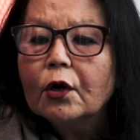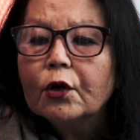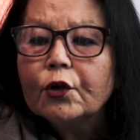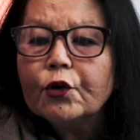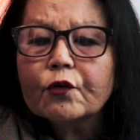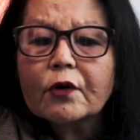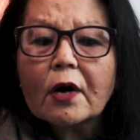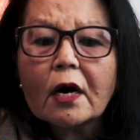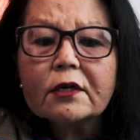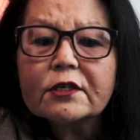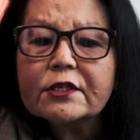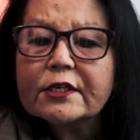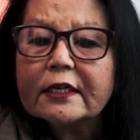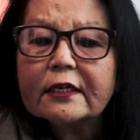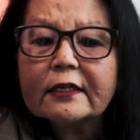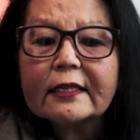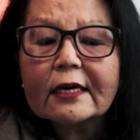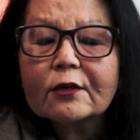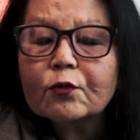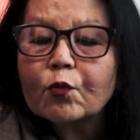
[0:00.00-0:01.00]
You can't
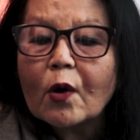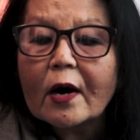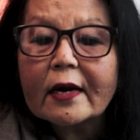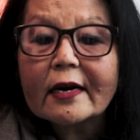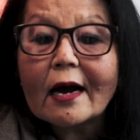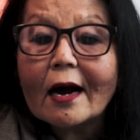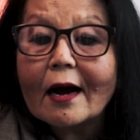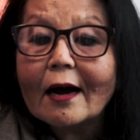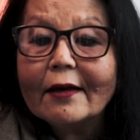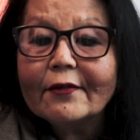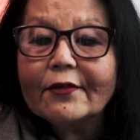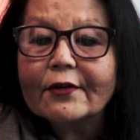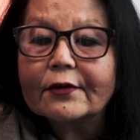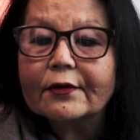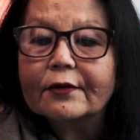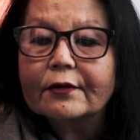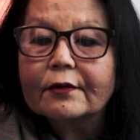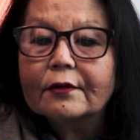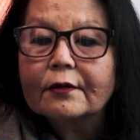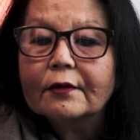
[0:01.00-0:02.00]
hear that one
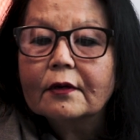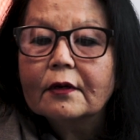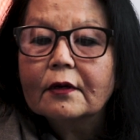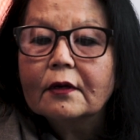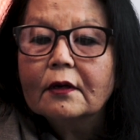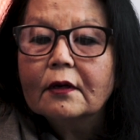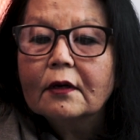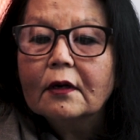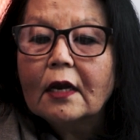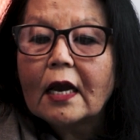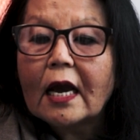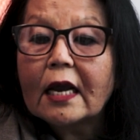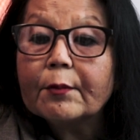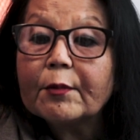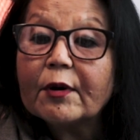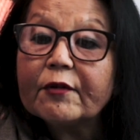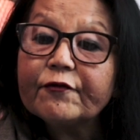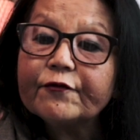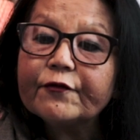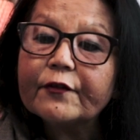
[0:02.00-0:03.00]
either. And
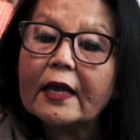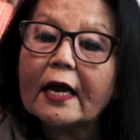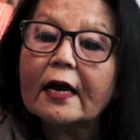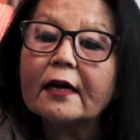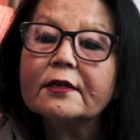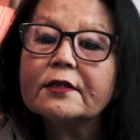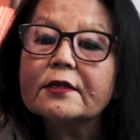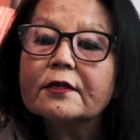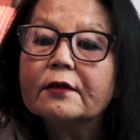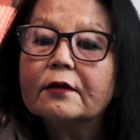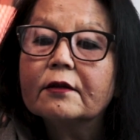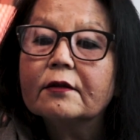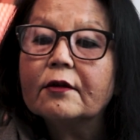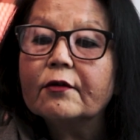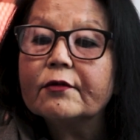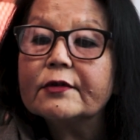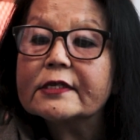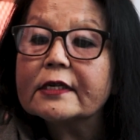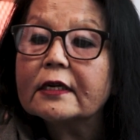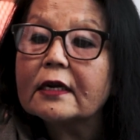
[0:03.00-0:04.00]
above that,
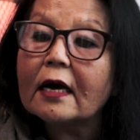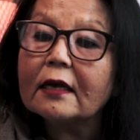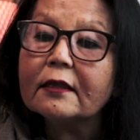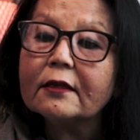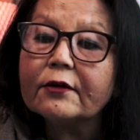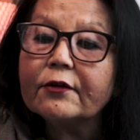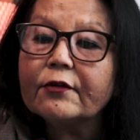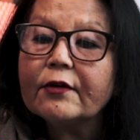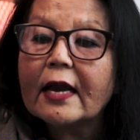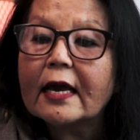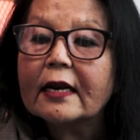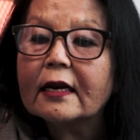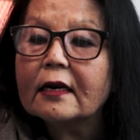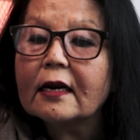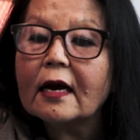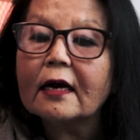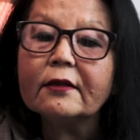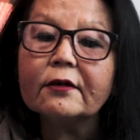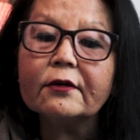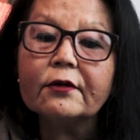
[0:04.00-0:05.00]
there is another and
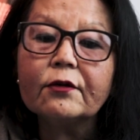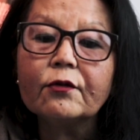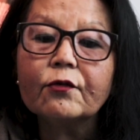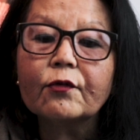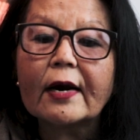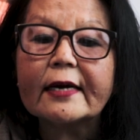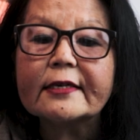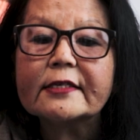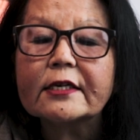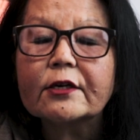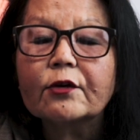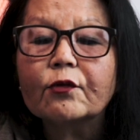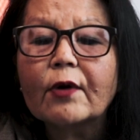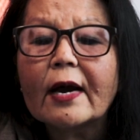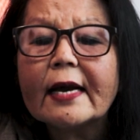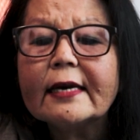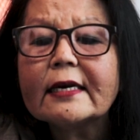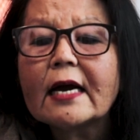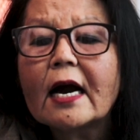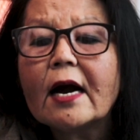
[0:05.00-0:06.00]
another rising
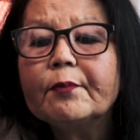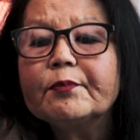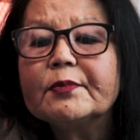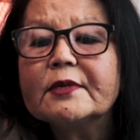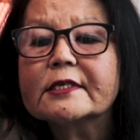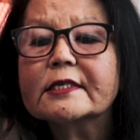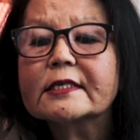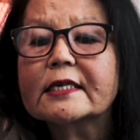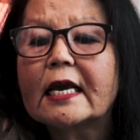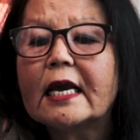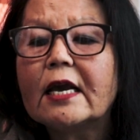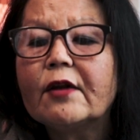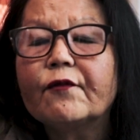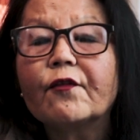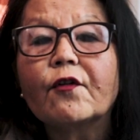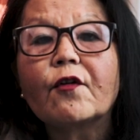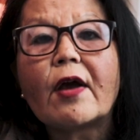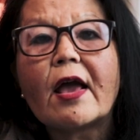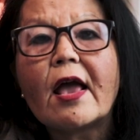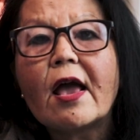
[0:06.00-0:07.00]
right up the scale
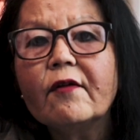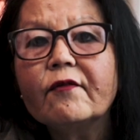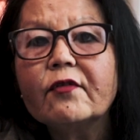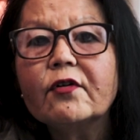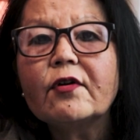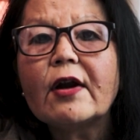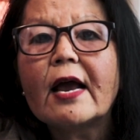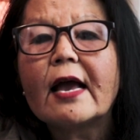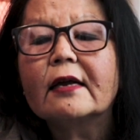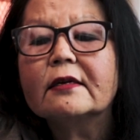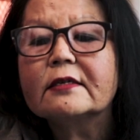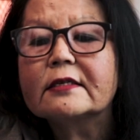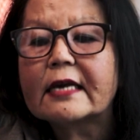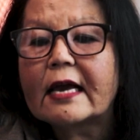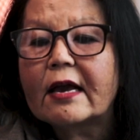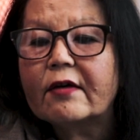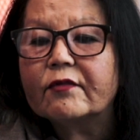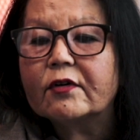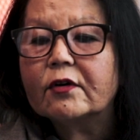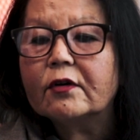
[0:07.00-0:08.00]
for ever and
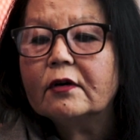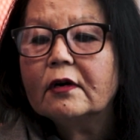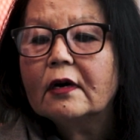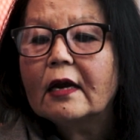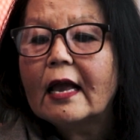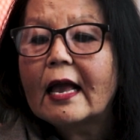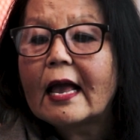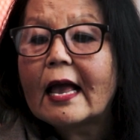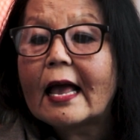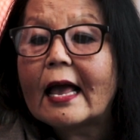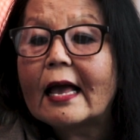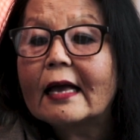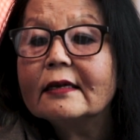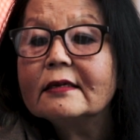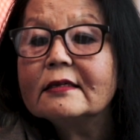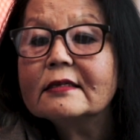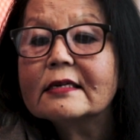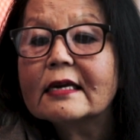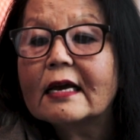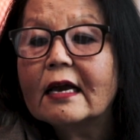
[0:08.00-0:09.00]
ever
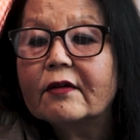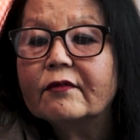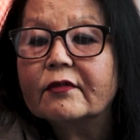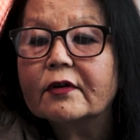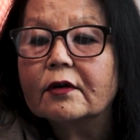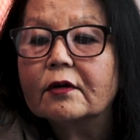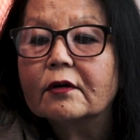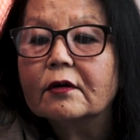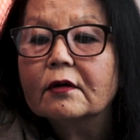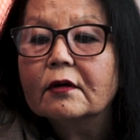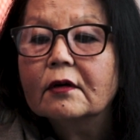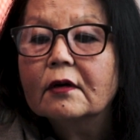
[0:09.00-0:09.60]
and ever.